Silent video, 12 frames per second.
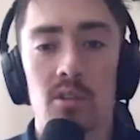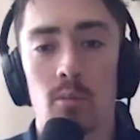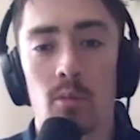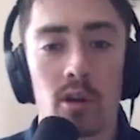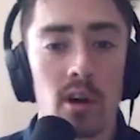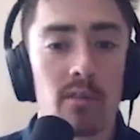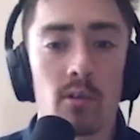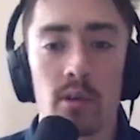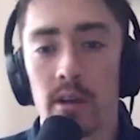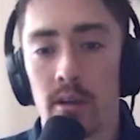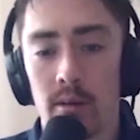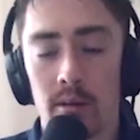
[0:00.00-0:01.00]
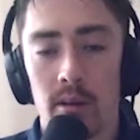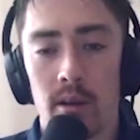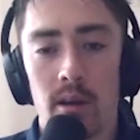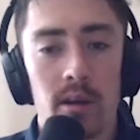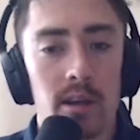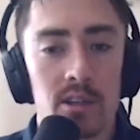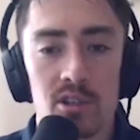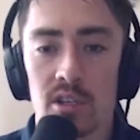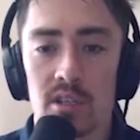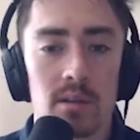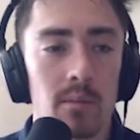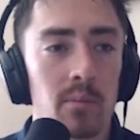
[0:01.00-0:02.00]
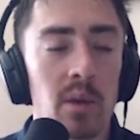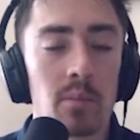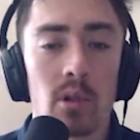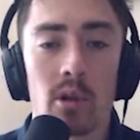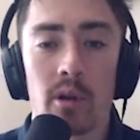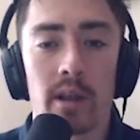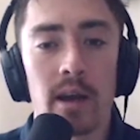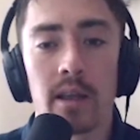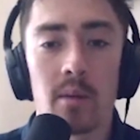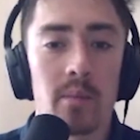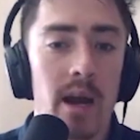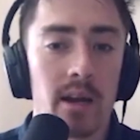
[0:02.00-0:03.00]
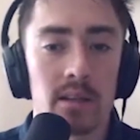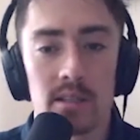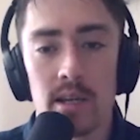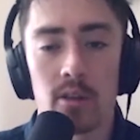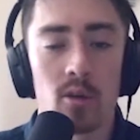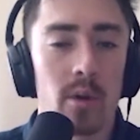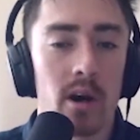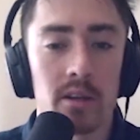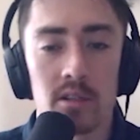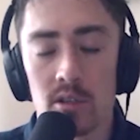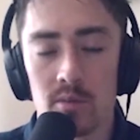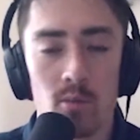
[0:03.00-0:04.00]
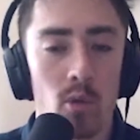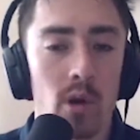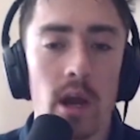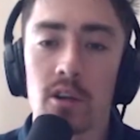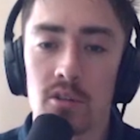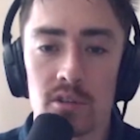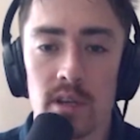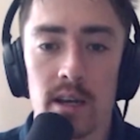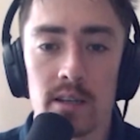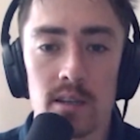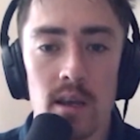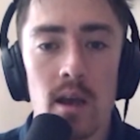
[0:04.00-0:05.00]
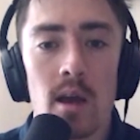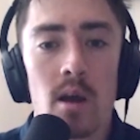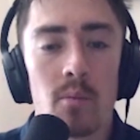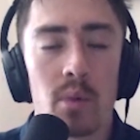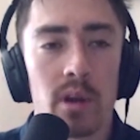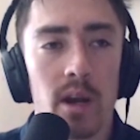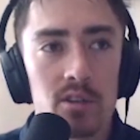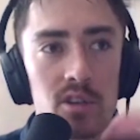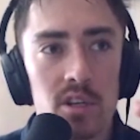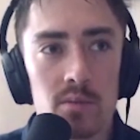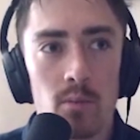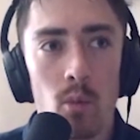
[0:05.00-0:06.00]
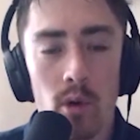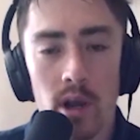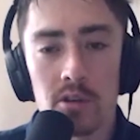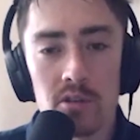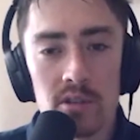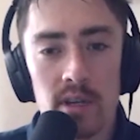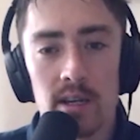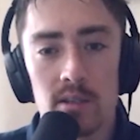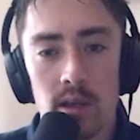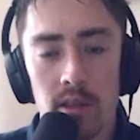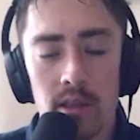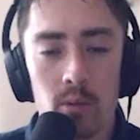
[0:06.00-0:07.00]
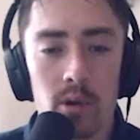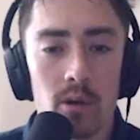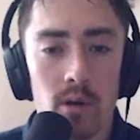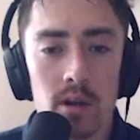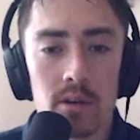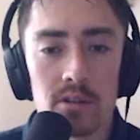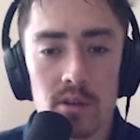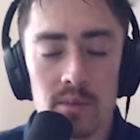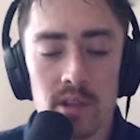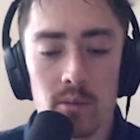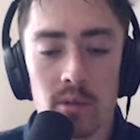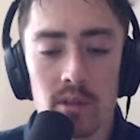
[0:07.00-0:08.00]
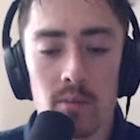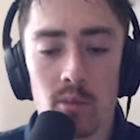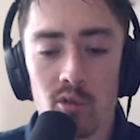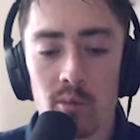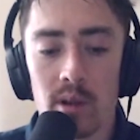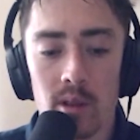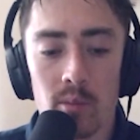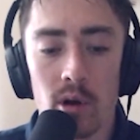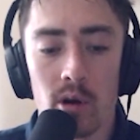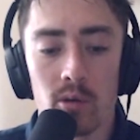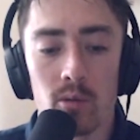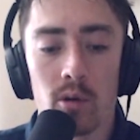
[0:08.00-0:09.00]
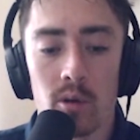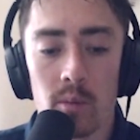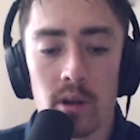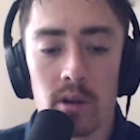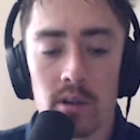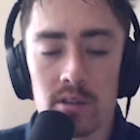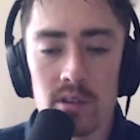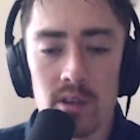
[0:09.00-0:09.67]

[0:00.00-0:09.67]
recovery is just people learning how to get back inside their bodies, just more exercise, but not just more exercise. I think what you're onto something with the movement in the parkour communities